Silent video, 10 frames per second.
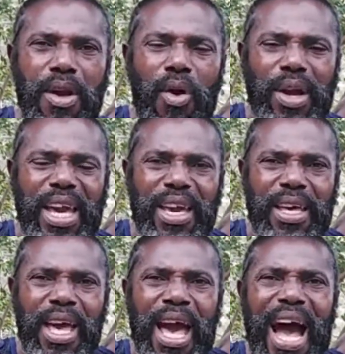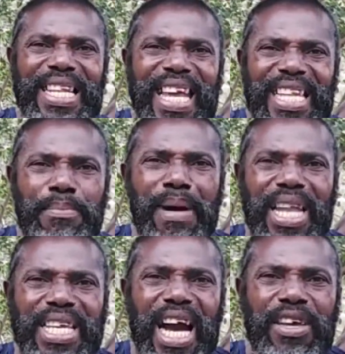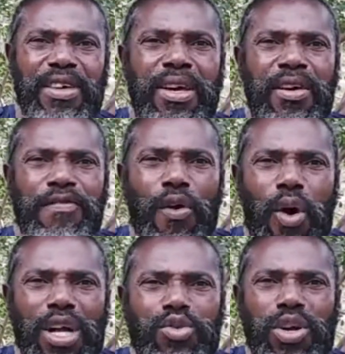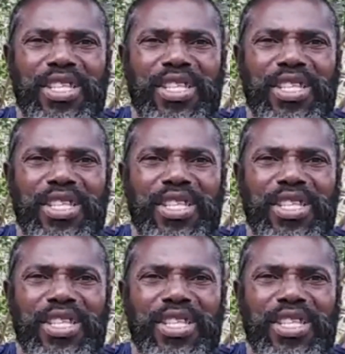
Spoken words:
Okay? And then in Malachi 4:1-2,